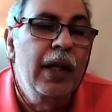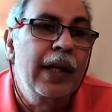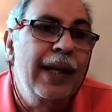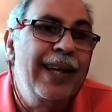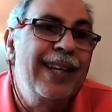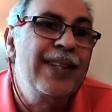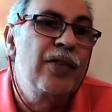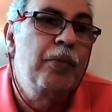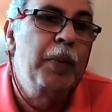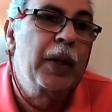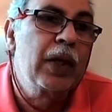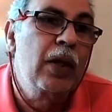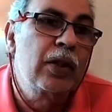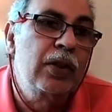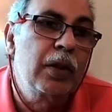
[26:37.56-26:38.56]
is
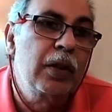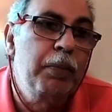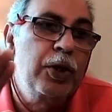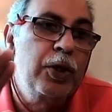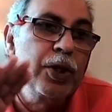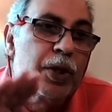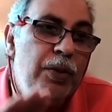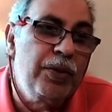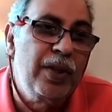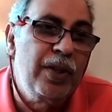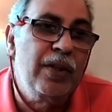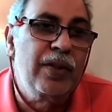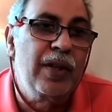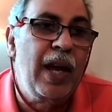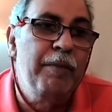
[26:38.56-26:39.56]
because the
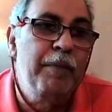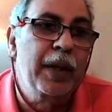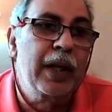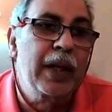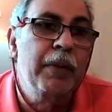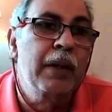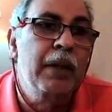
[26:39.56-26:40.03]
producers have becoming